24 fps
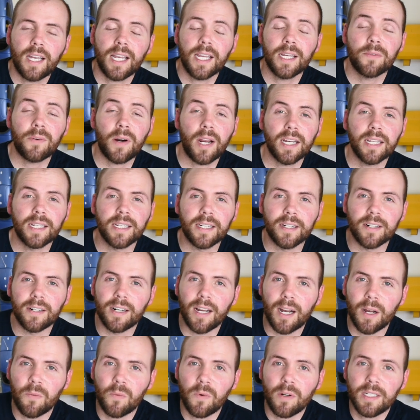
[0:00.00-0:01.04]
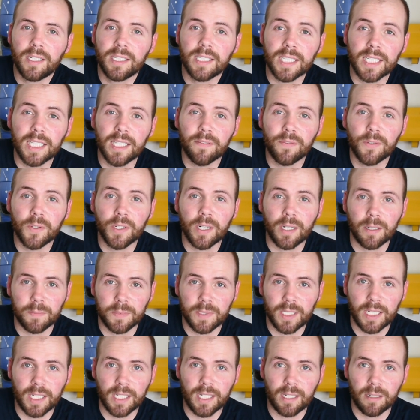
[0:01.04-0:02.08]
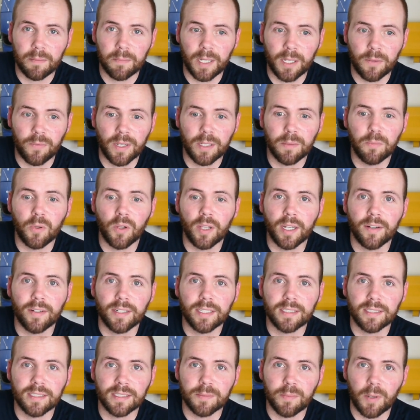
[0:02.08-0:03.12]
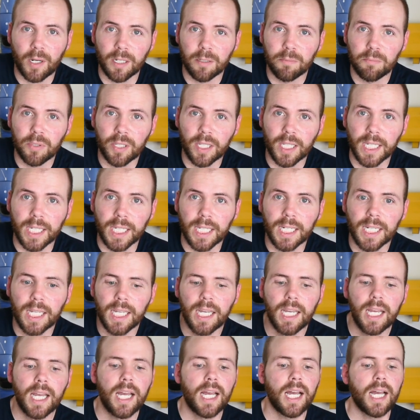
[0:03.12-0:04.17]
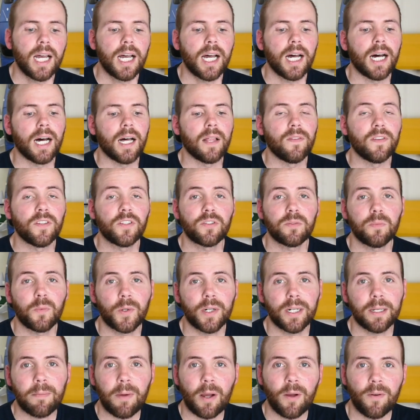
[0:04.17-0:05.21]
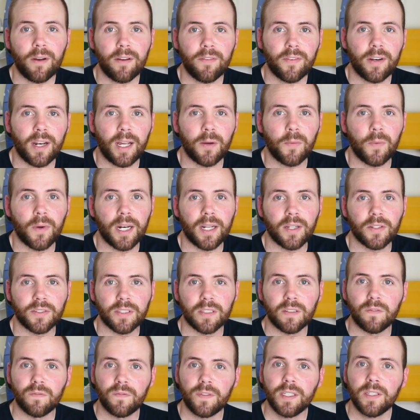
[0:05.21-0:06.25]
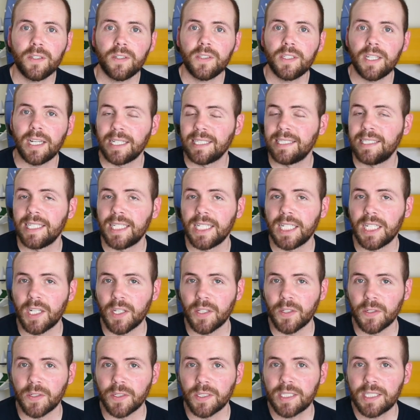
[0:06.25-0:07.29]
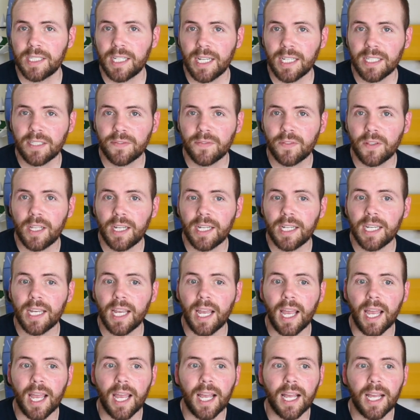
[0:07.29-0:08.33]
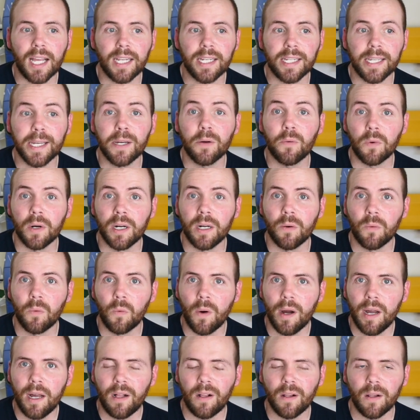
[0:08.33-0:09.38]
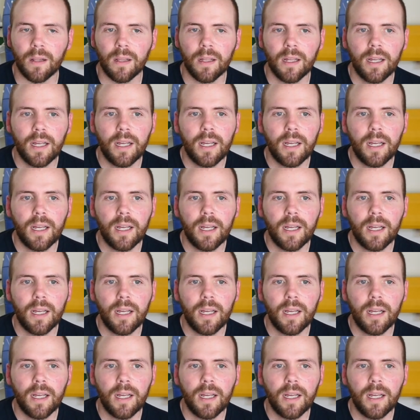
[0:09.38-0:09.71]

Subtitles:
Hey, Ryan here. I wanted to give you an update on my Red Bull Ares inspired plane. This morning my wife and I went out to the field. I did another test flight and it went well.